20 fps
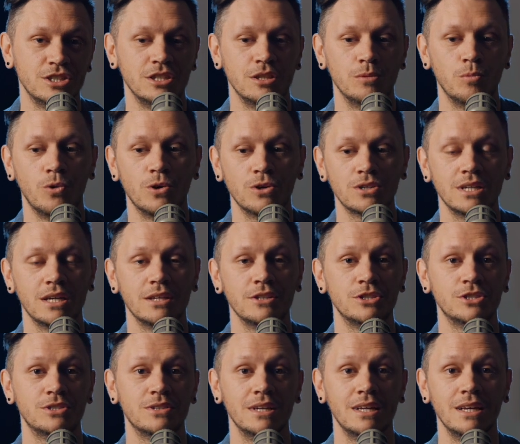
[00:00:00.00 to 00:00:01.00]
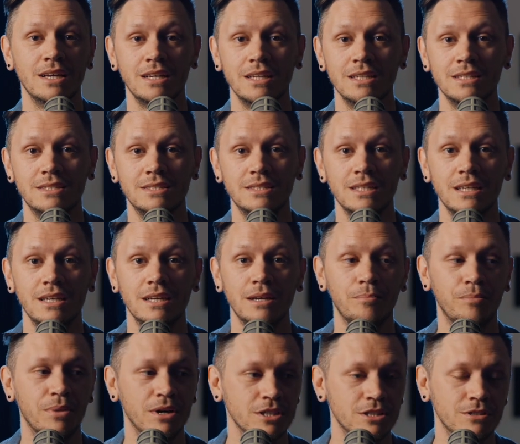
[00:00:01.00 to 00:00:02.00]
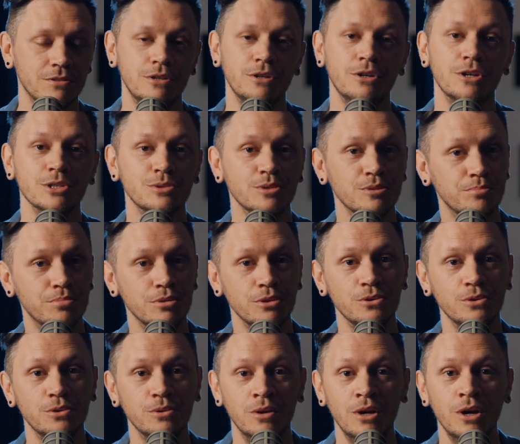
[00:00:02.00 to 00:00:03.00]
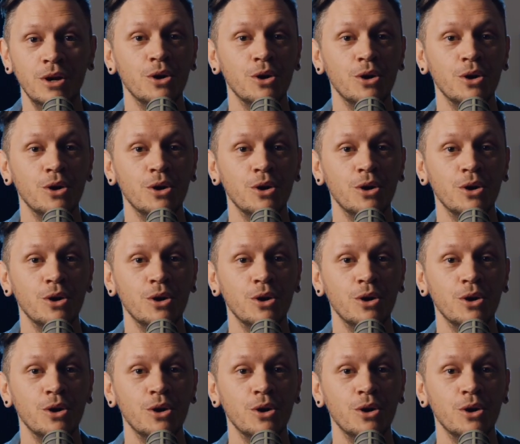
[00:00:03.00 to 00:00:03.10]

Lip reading: and you'd walk down the street and you'd see a bunch of girls with blue